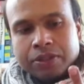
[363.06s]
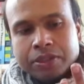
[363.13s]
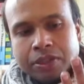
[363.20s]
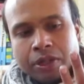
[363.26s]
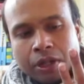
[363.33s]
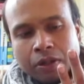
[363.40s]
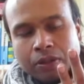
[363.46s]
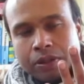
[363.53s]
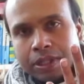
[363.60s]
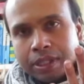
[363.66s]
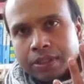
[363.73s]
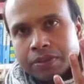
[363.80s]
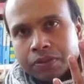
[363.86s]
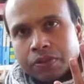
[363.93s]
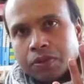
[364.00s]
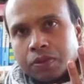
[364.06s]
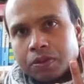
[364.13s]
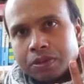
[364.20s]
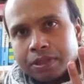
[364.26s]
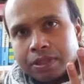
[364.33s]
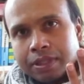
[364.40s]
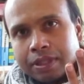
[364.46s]
as you hold these
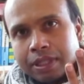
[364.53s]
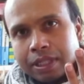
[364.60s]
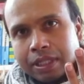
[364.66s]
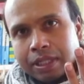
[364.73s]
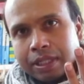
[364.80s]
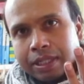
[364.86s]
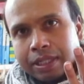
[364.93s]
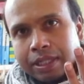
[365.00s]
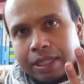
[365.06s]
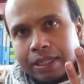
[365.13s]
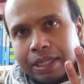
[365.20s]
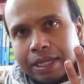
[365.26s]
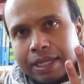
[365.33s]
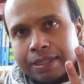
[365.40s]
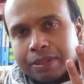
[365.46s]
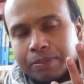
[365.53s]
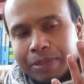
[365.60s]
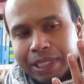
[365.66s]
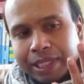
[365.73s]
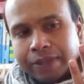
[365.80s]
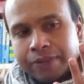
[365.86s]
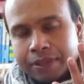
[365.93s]
thoughts as a
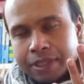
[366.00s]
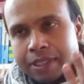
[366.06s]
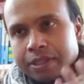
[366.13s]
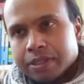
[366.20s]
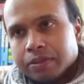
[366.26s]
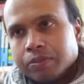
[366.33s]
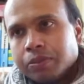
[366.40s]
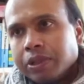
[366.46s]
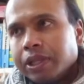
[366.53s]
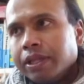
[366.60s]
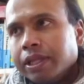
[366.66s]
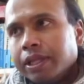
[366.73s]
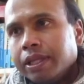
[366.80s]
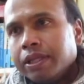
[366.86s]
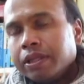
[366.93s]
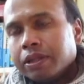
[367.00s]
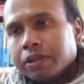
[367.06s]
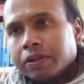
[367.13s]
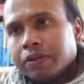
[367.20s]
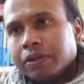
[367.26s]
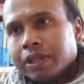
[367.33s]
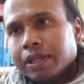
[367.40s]
belief system within the
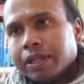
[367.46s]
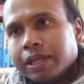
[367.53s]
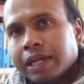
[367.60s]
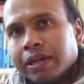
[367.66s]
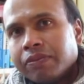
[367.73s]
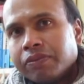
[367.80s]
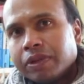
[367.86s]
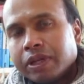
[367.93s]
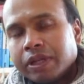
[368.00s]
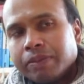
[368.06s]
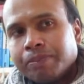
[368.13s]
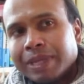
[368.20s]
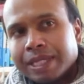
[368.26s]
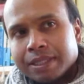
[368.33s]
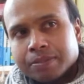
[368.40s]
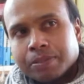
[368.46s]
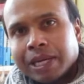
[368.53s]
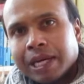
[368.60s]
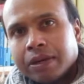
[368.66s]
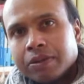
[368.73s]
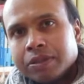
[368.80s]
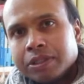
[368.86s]
ego, then they have immense
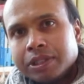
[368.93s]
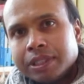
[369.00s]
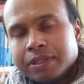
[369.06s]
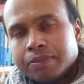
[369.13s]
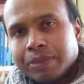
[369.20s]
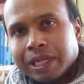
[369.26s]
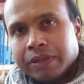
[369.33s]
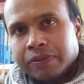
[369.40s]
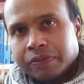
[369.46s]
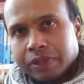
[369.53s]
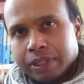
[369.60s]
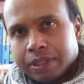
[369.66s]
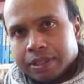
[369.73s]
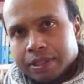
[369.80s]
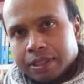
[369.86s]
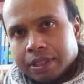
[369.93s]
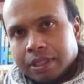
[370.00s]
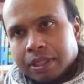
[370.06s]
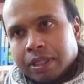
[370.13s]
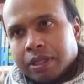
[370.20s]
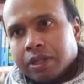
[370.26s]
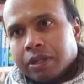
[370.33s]
power to just manifest.
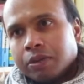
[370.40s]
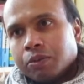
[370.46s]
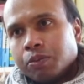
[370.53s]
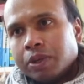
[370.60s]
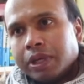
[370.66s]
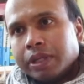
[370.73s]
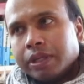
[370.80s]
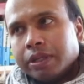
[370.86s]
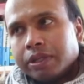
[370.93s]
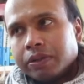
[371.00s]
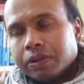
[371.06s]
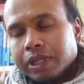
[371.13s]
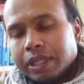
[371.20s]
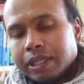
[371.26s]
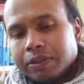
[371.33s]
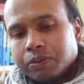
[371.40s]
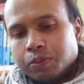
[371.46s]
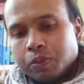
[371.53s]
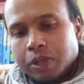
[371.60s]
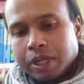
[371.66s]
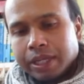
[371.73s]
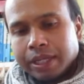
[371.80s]
What, you know, and
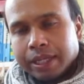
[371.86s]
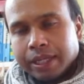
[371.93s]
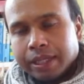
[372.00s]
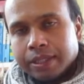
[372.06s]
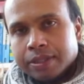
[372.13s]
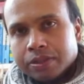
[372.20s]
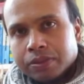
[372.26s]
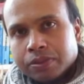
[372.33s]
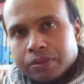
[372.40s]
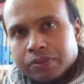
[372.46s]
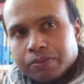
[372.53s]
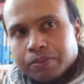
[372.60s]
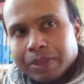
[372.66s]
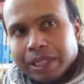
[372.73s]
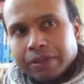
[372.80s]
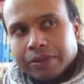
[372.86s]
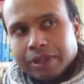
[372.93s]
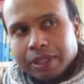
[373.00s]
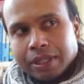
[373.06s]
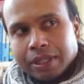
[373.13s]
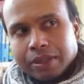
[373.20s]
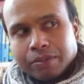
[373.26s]
why they sort of mani
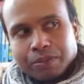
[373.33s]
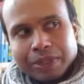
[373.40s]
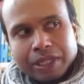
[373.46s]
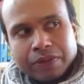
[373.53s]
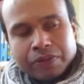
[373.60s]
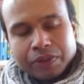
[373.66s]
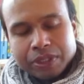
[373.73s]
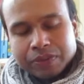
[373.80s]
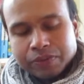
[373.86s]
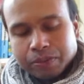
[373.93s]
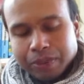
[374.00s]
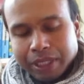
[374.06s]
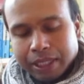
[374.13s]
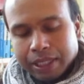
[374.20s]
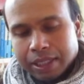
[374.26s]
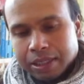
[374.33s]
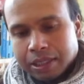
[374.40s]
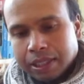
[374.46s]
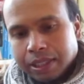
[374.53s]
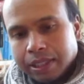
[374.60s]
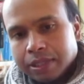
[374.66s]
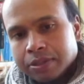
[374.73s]
manifest, for me
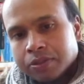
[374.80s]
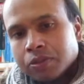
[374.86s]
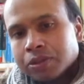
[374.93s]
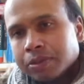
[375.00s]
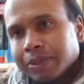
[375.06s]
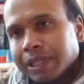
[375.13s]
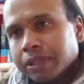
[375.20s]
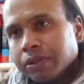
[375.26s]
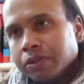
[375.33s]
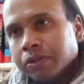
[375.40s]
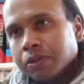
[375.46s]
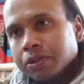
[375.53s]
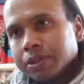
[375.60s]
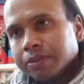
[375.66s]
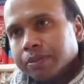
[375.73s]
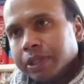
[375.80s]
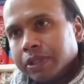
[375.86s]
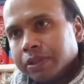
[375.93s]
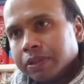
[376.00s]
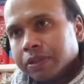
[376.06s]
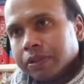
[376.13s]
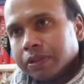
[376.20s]
actually, it's talked about in the Course in
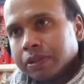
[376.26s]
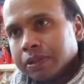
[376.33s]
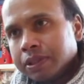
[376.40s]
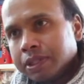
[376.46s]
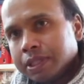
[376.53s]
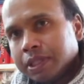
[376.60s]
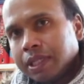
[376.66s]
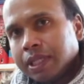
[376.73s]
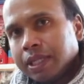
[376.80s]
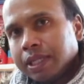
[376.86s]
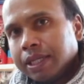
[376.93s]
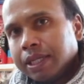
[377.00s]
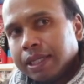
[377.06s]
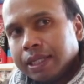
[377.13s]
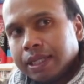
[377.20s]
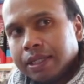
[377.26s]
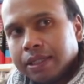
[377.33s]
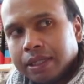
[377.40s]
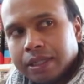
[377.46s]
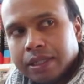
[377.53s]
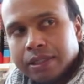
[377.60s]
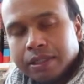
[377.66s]
Miracles, and,
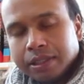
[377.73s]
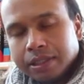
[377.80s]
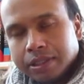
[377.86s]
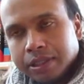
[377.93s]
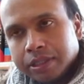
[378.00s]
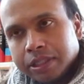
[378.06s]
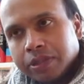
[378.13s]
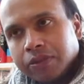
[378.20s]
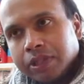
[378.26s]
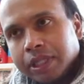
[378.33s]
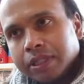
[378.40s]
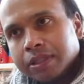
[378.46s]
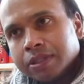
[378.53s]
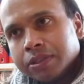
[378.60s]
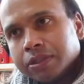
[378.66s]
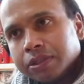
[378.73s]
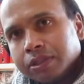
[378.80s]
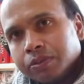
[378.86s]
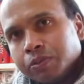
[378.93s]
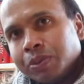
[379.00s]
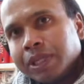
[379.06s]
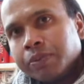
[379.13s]
and generally understood,
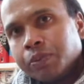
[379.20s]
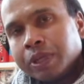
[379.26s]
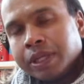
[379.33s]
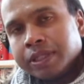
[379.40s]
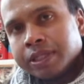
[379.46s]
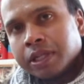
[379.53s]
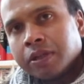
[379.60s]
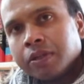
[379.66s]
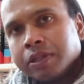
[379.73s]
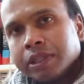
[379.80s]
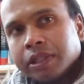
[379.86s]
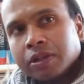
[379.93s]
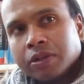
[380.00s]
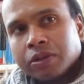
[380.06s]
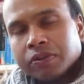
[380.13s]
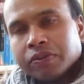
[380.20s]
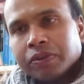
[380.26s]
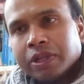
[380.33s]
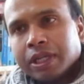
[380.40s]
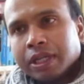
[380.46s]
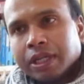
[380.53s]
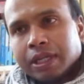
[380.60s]
when one is holding a lot of
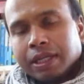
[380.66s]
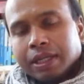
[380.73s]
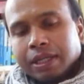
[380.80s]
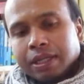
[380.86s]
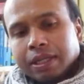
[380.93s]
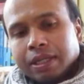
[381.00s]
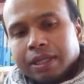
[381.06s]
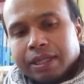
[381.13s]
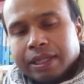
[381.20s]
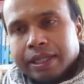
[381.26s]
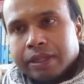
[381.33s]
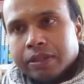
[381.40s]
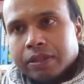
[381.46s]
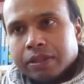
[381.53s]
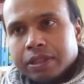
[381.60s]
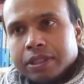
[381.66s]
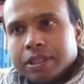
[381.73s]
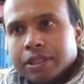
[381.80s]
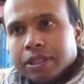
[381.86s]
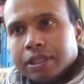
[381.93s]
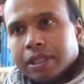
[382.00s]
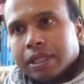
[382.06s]

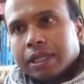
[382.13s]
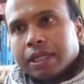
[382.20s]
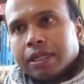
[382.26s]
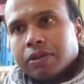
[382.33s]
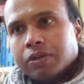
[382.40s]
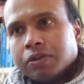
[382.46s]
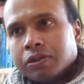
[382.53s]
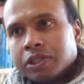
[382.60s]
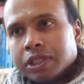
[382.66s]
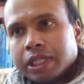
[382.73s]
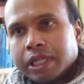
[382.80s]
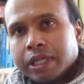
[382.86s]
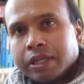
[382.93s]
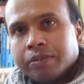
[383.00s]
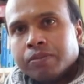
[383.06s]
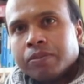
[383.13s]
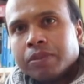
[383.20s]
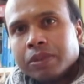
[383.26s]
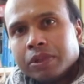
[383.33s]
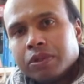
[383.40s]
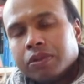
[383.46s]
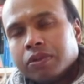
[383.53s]
guilt uh, or shame
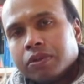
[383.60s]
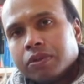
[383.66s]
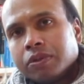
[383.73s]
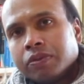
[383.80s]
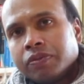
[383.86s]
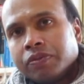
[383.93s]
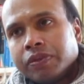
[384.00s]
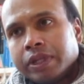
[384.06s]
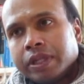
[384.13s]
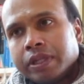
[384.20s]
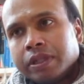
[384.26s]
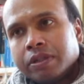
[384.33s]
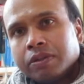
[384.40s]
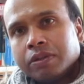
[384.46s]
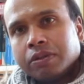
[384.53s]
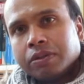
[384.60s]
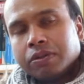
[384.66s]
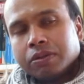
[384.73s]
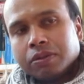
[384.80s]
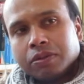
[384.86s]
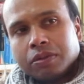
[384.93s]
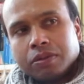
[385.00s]
or fear
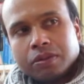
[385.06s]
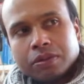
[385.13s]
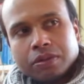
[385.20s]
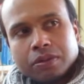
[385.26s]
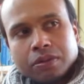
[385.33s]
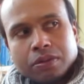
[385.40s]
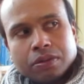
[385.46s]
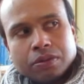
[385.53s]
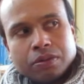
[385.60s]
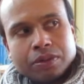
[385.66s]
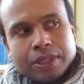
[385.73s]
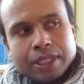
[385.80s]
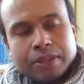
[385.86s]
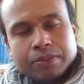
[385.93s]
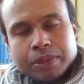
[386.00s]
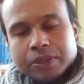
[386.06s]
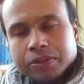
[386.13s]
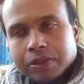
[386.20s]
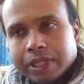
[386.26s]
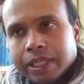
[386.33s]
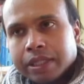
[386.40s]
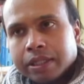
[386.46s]
or, or, or, resentment
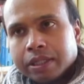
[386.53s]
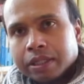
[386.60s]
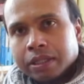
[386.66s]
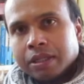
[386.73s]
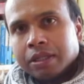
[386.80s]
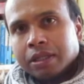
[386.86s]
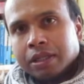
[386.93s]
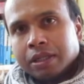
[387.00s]
or anger,